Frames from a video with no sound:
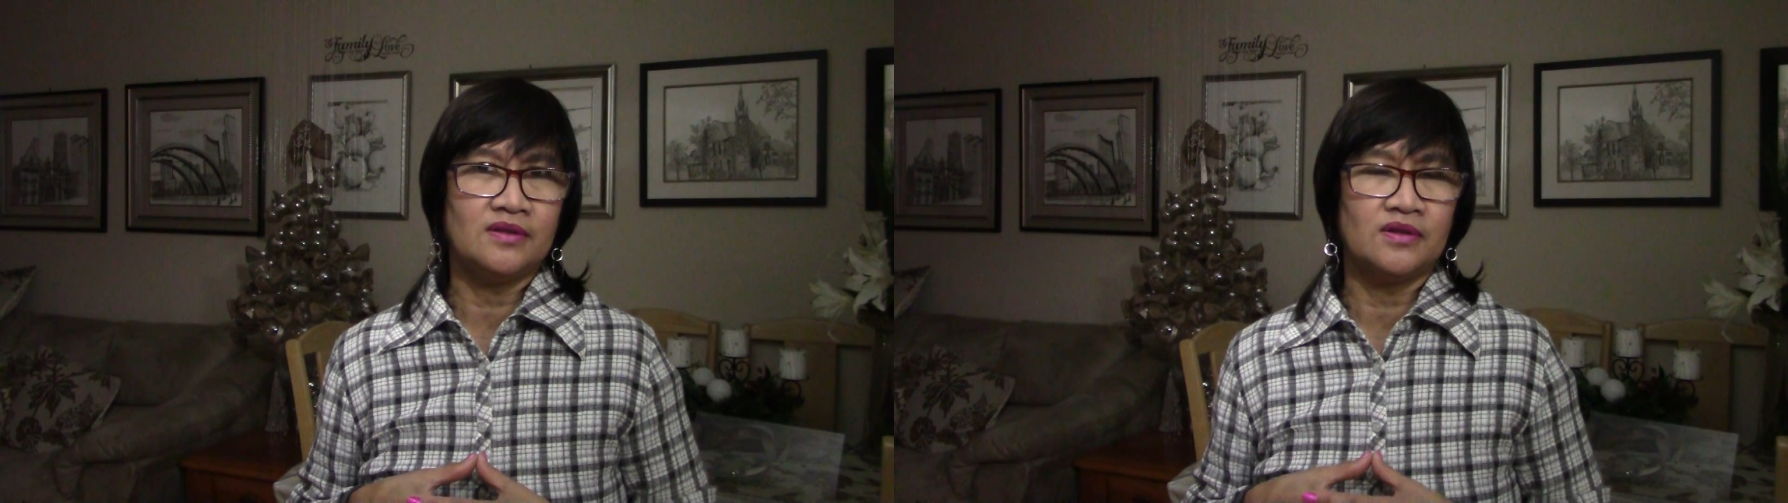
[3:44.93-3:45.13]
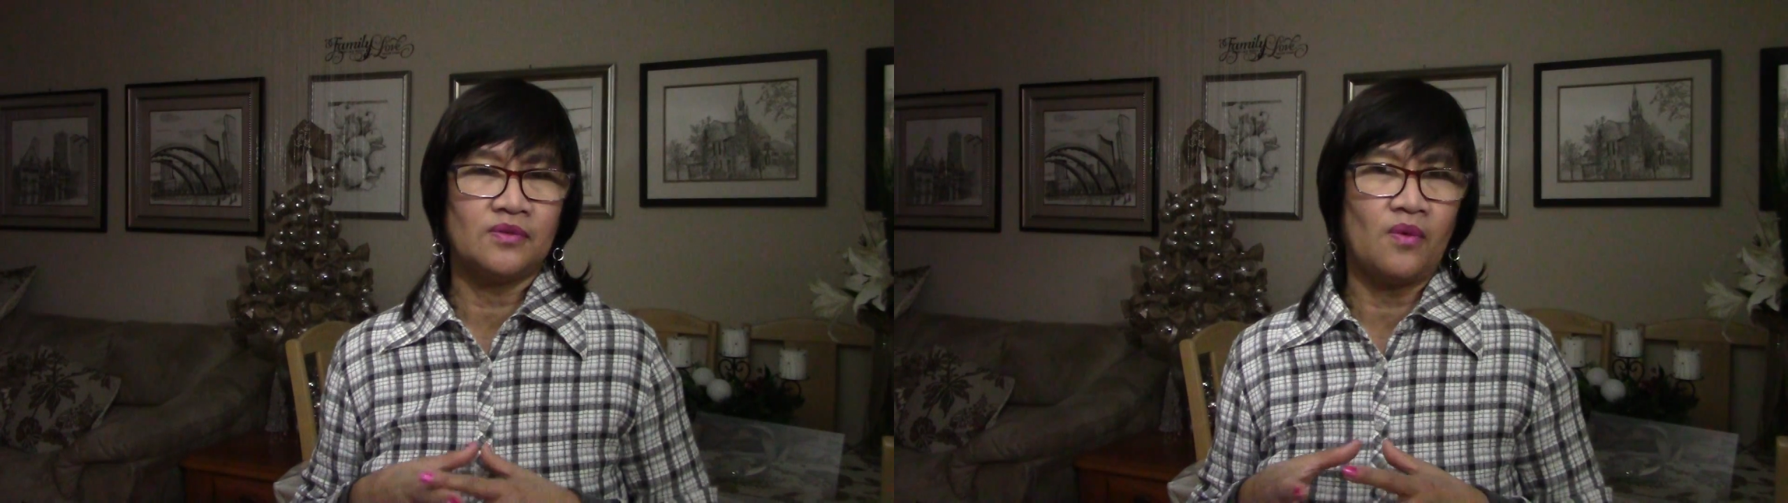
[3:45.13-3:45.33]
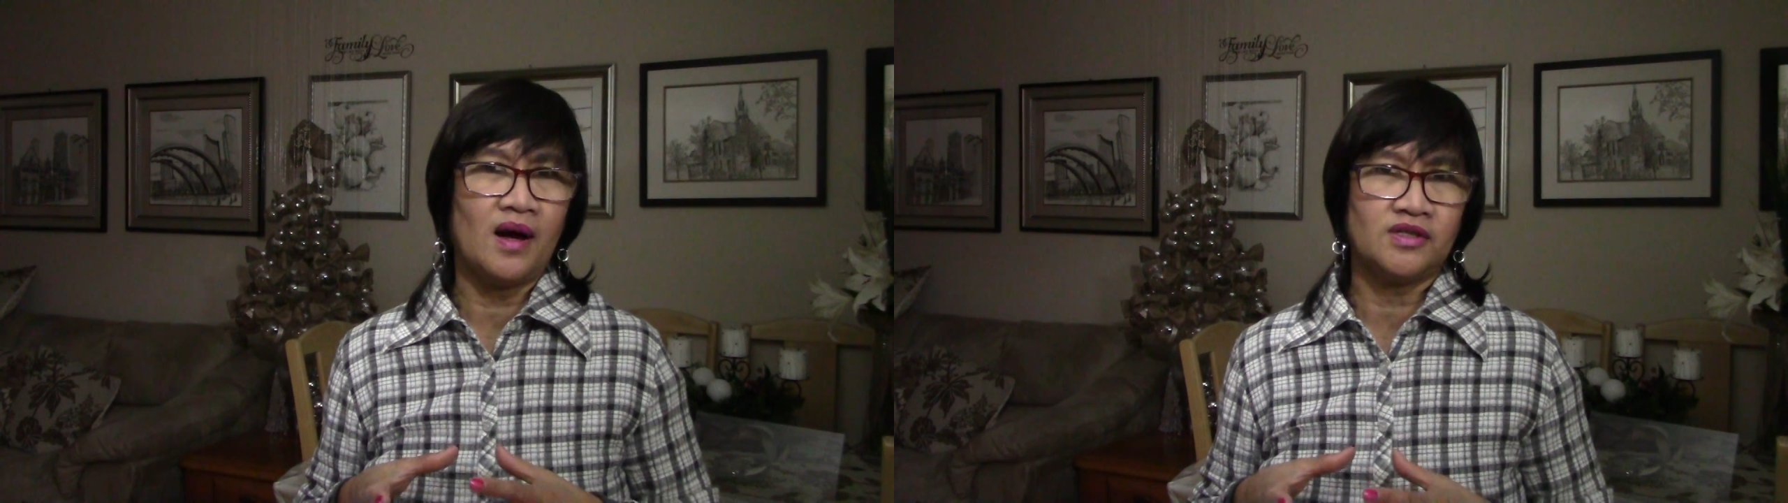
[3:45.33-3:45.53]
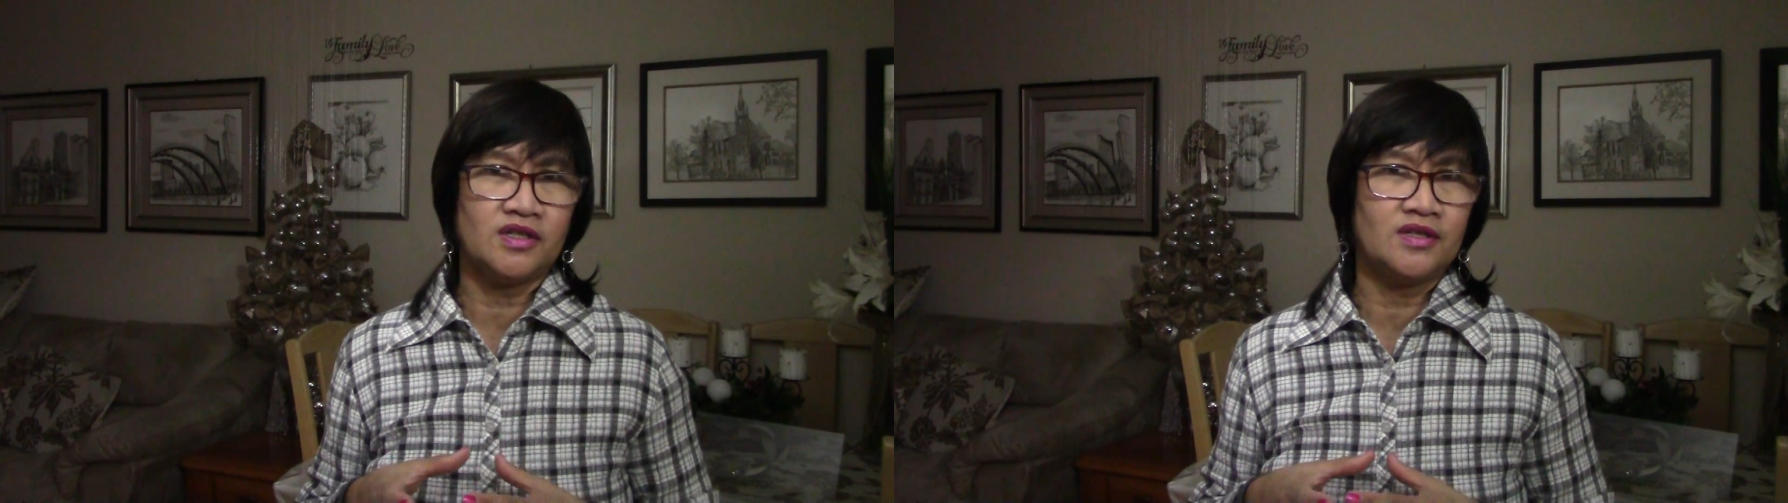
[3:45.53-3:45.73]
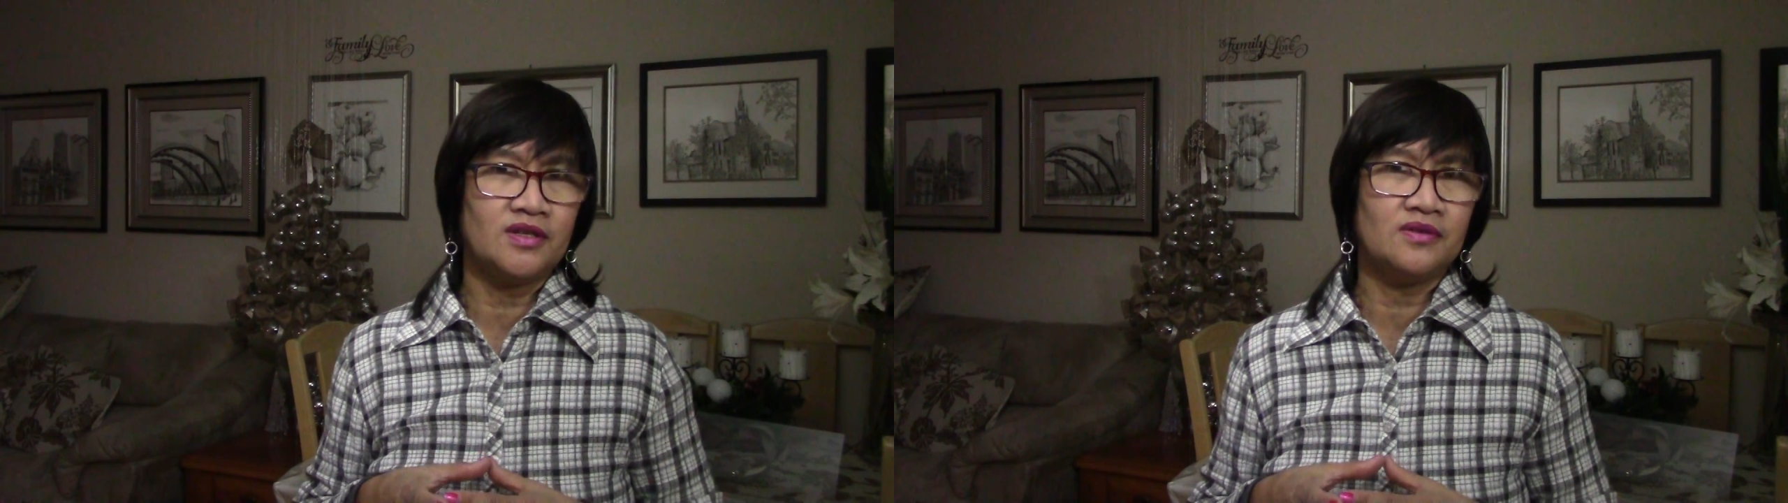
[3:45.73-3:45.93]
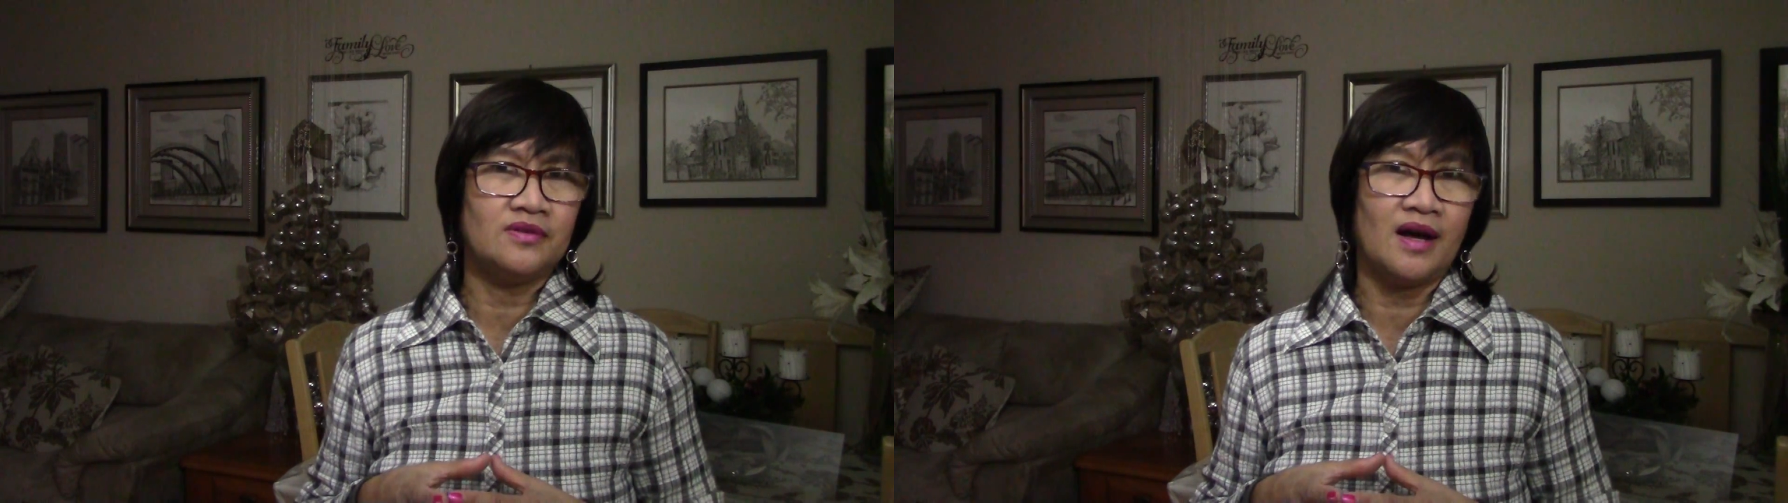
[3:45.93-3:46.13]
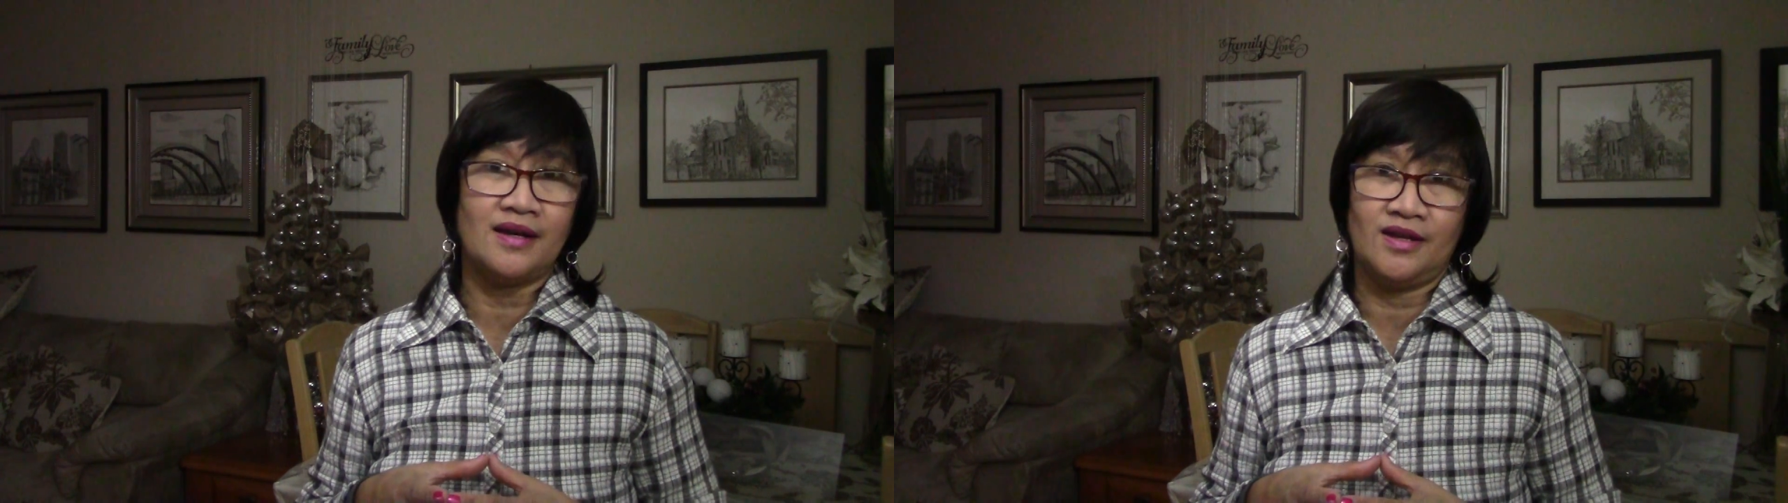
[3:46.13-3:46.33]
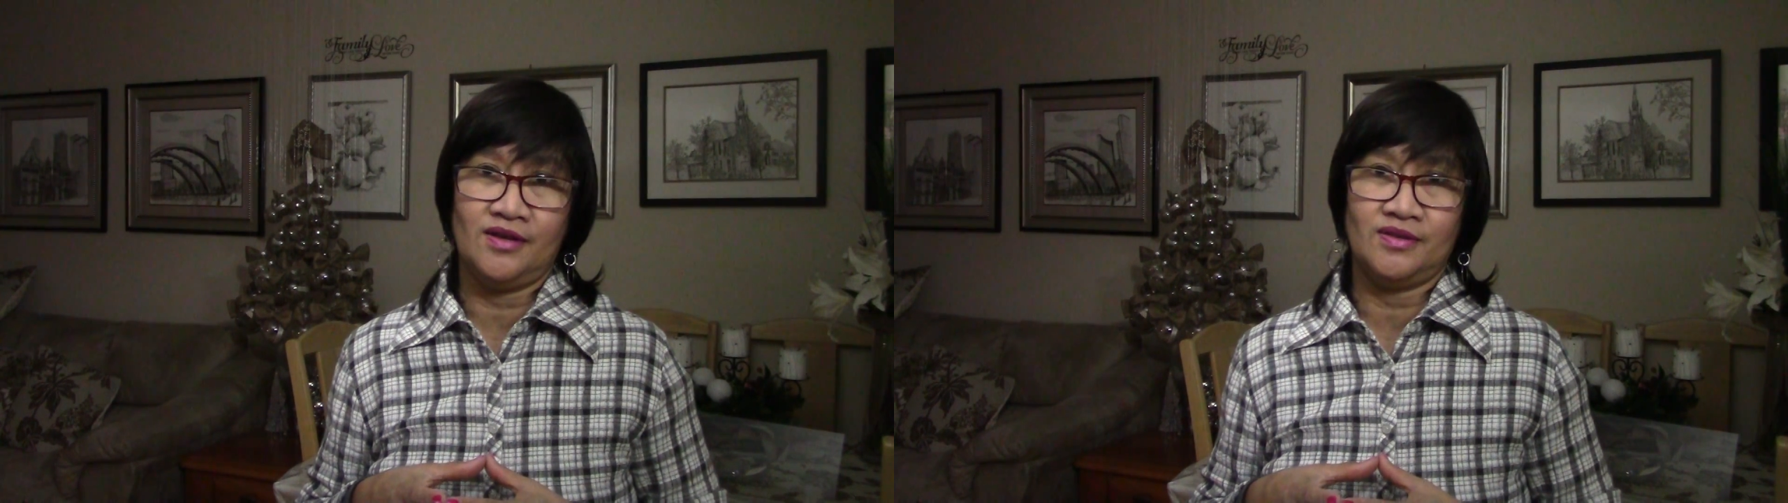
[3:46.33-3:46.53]
or watches you,
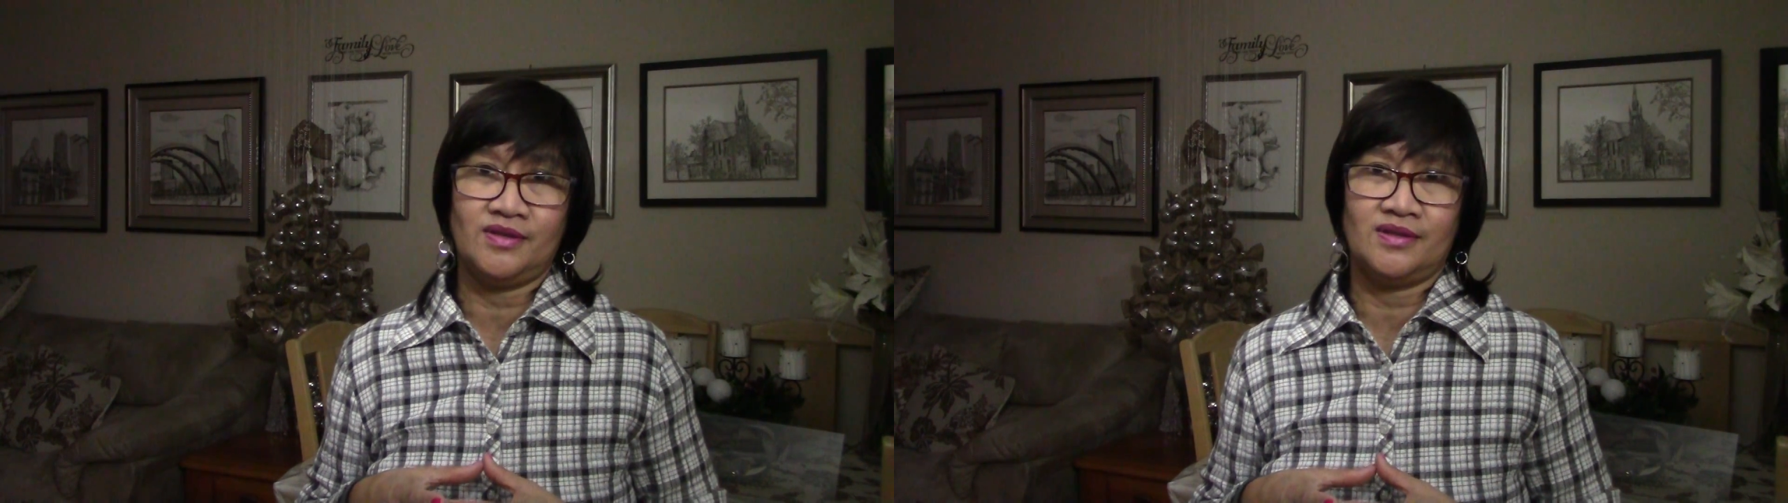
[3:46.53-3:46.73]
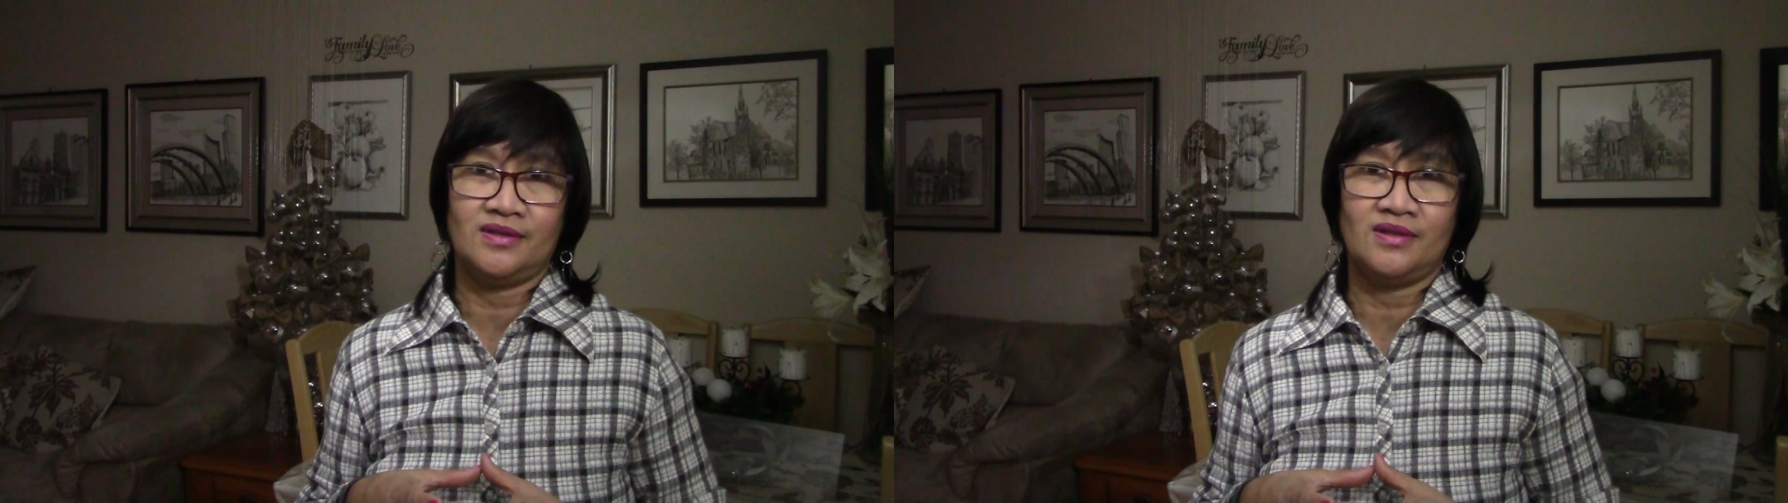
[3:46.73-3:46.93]
God knows,